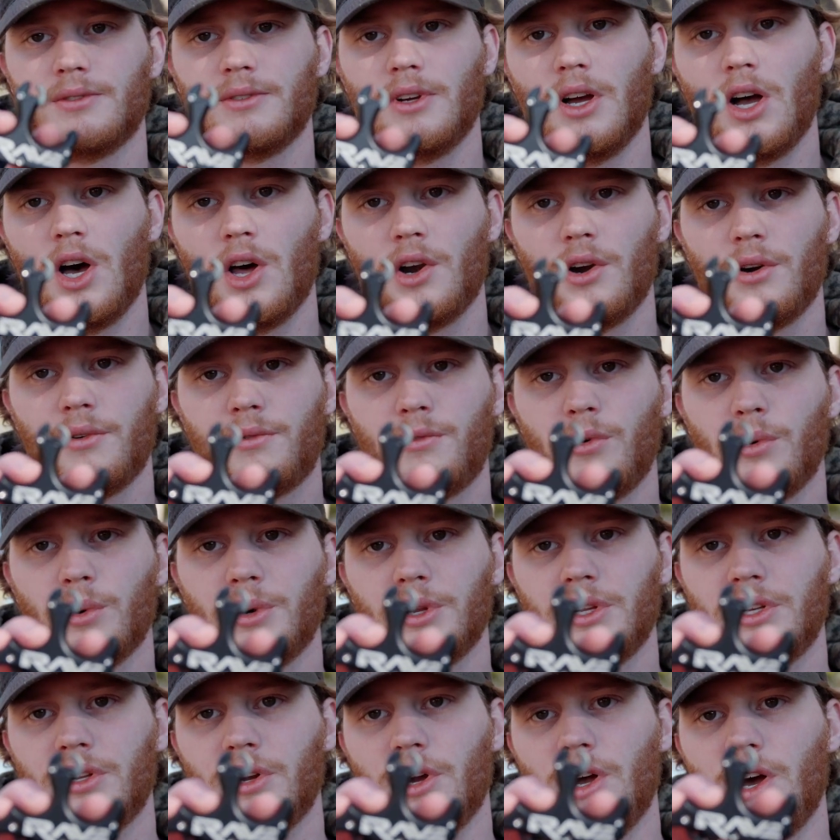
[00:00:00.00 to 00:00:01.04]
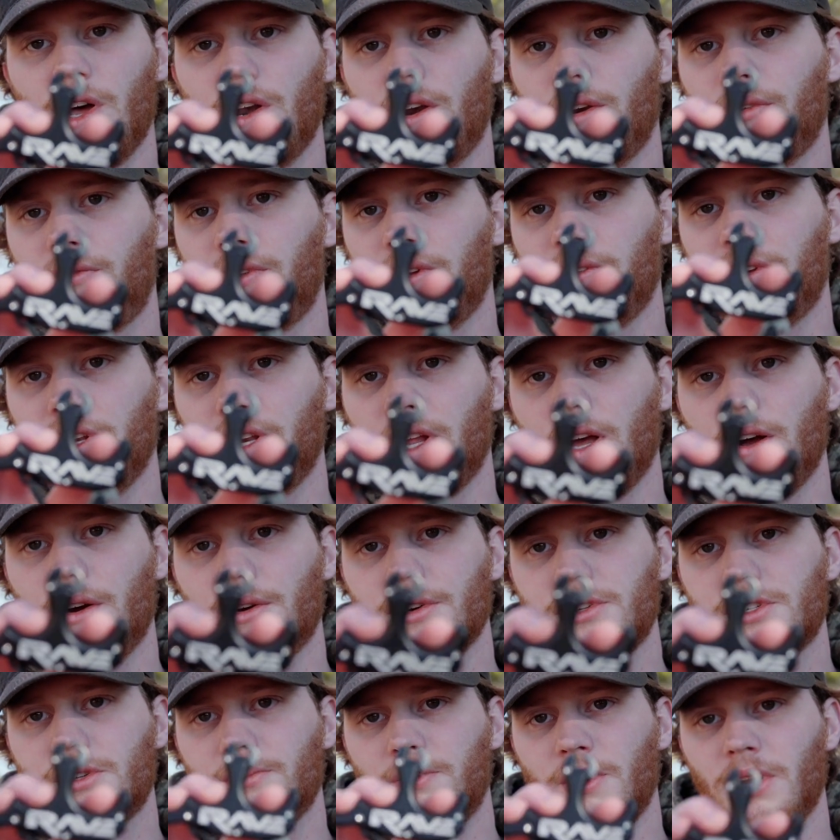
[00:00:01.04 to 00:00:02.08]
$140 to
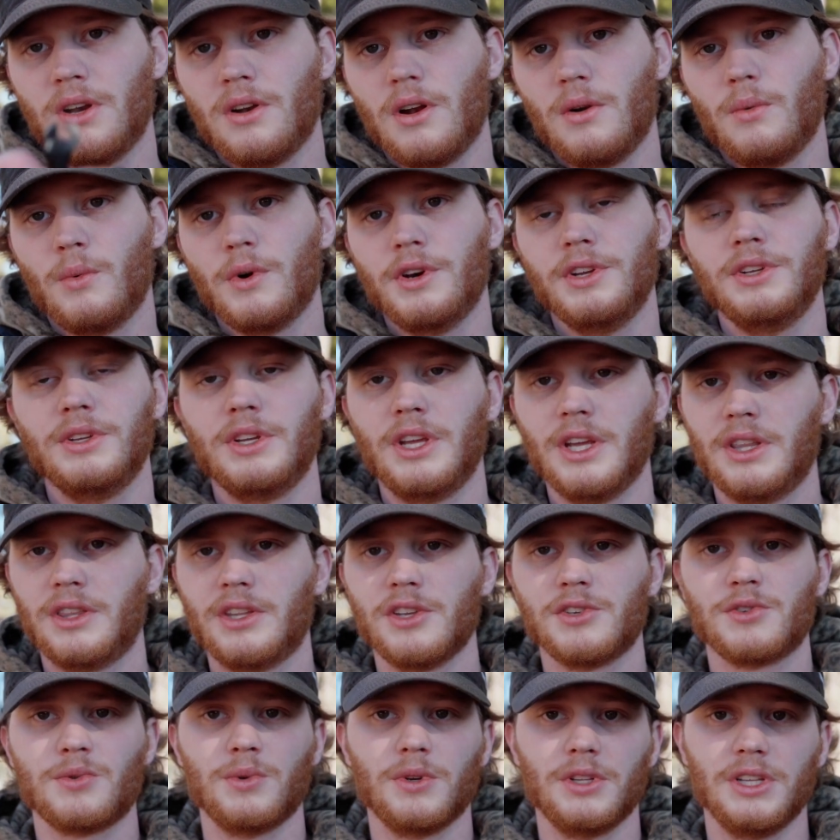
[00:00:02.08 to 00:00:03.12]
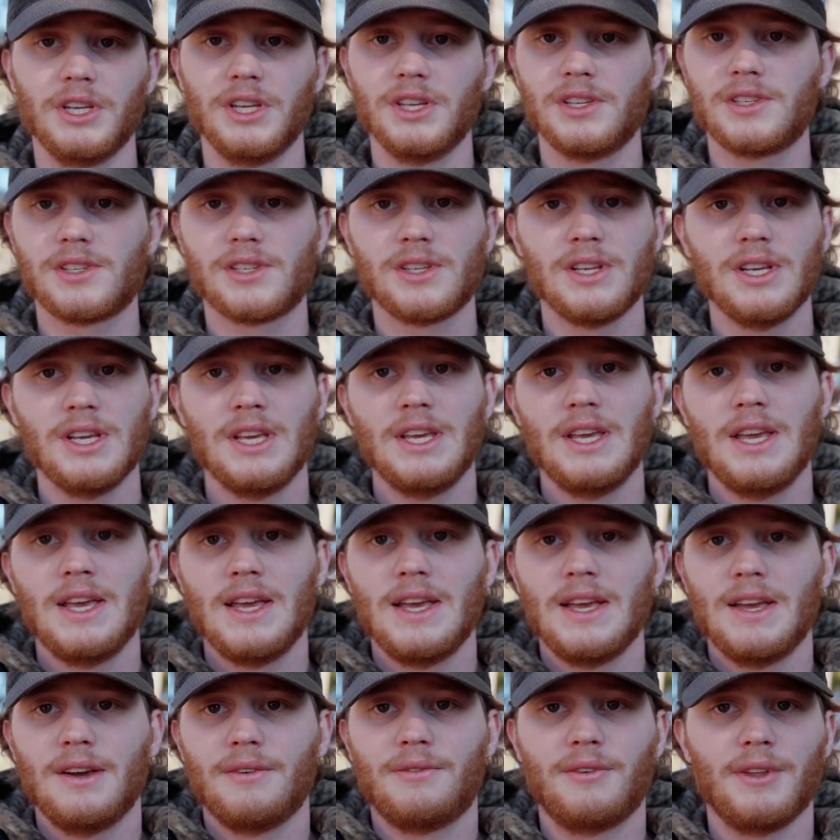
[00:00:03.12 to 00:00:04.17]
$150 depending on where you get this release.
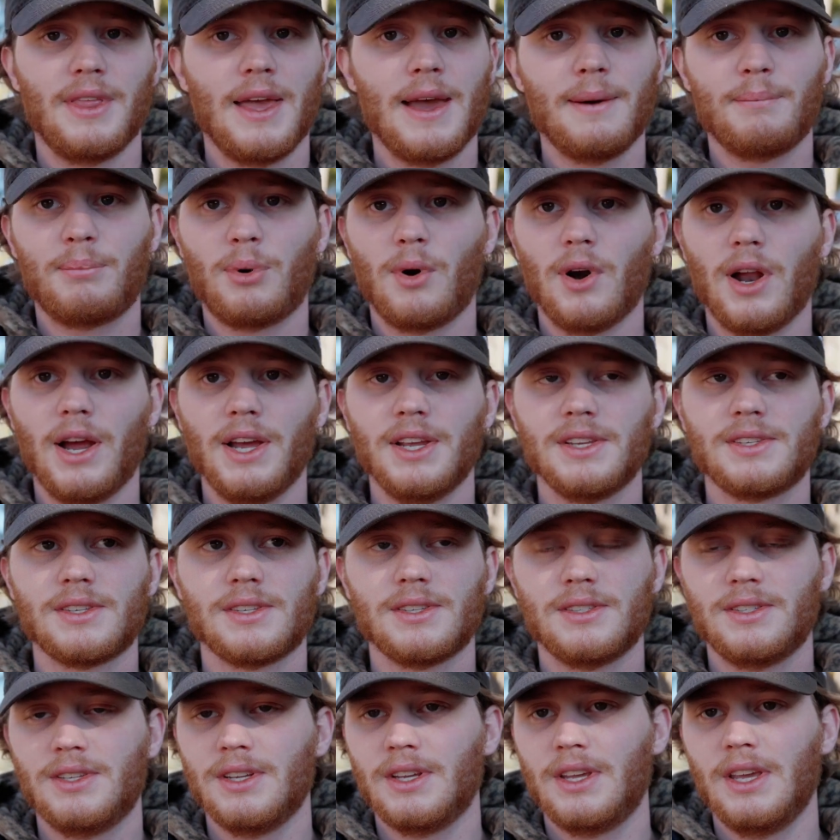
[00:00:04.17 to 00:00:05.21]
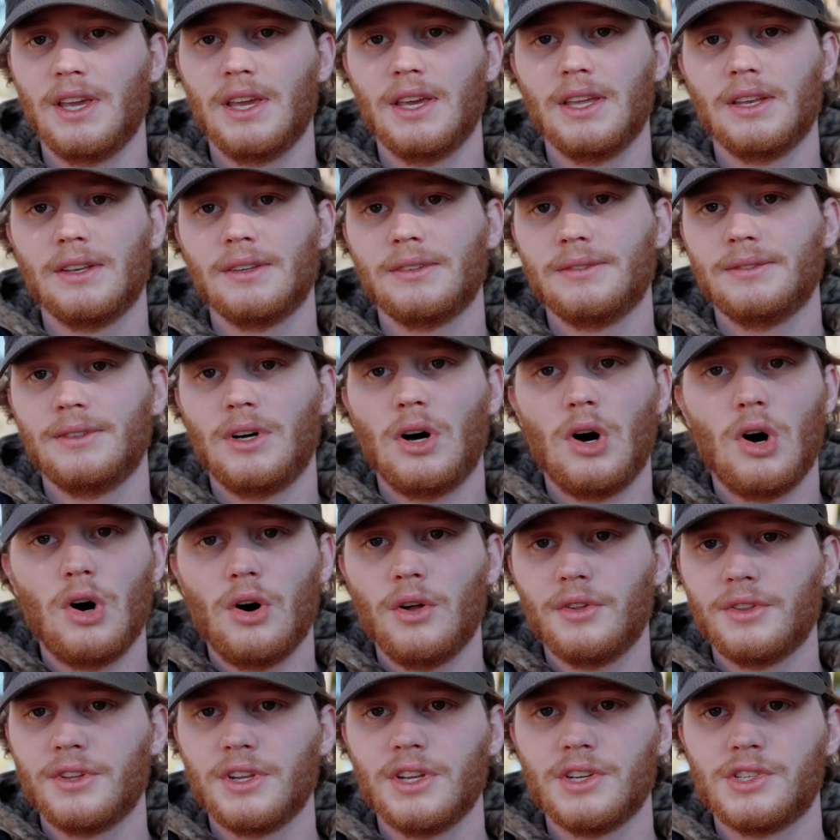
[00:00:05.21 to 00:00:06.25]
For that price, to get
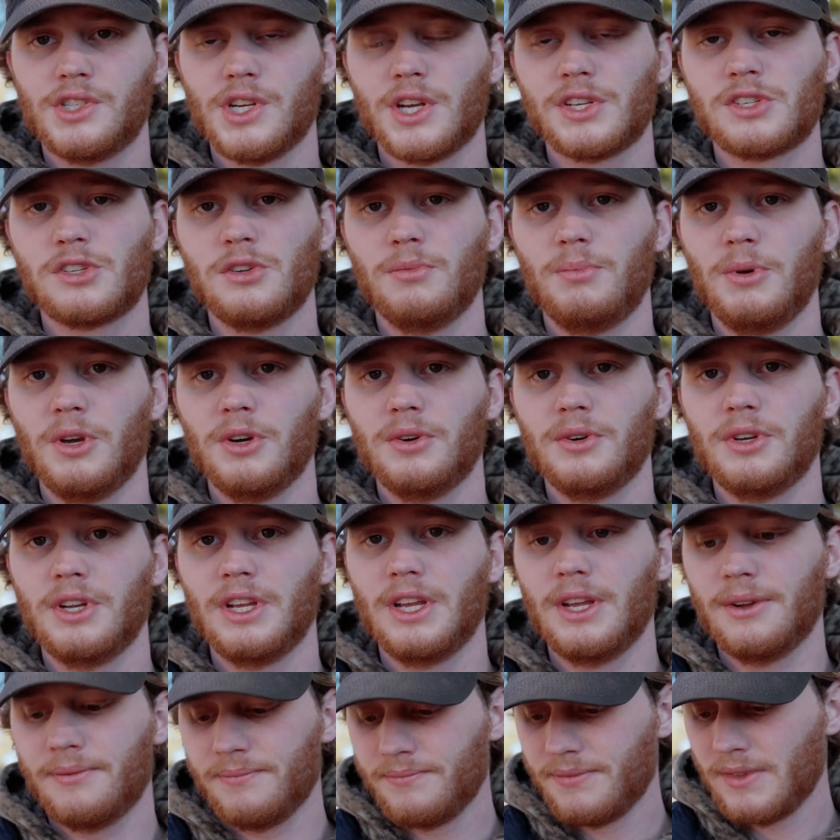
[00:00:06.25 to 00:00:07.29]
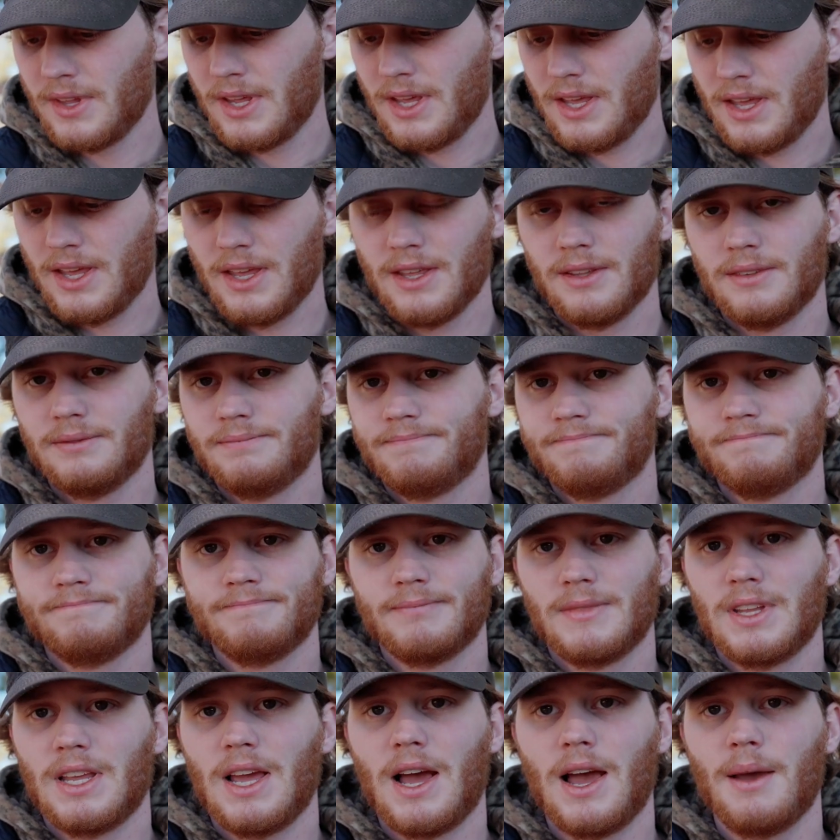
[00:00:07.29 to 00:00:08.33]
all the adjustability,
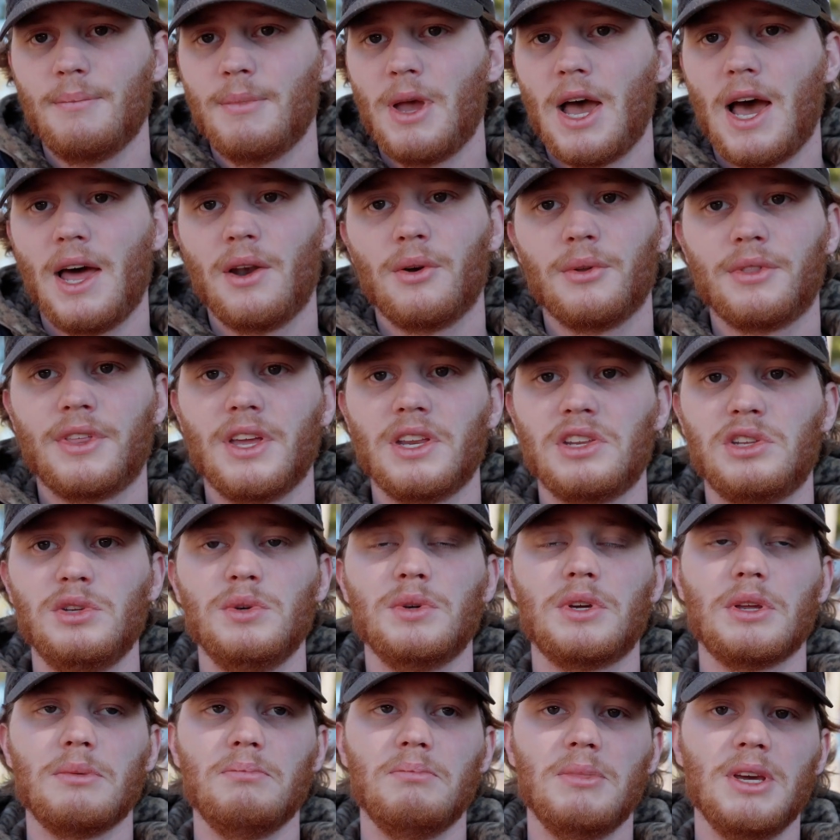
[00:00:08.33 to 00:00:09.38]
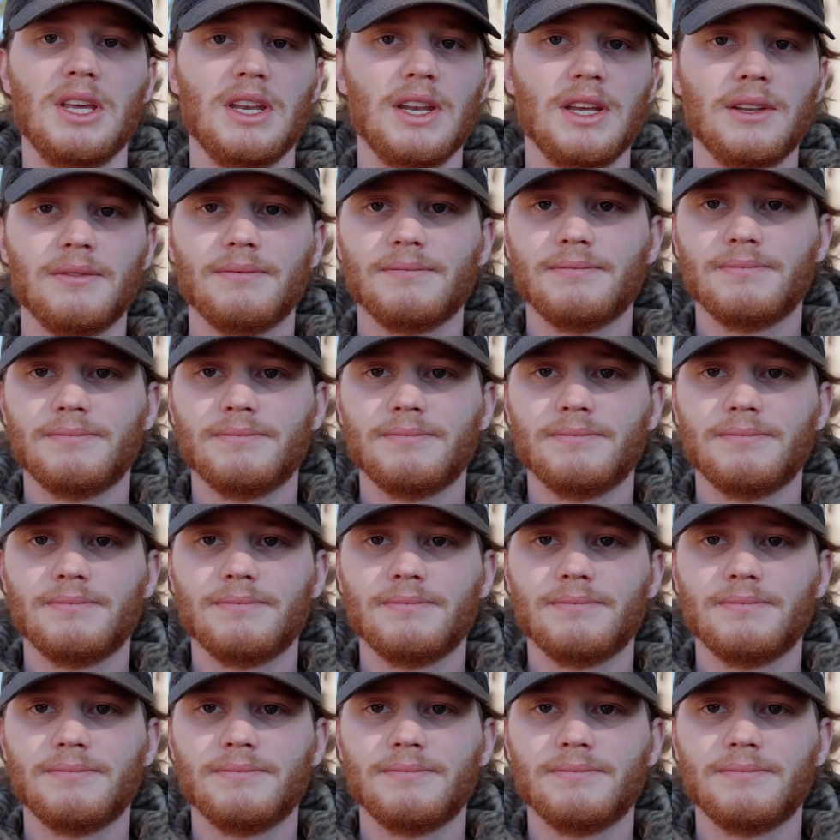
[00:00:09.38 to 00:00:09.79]
I don't think you can beat it.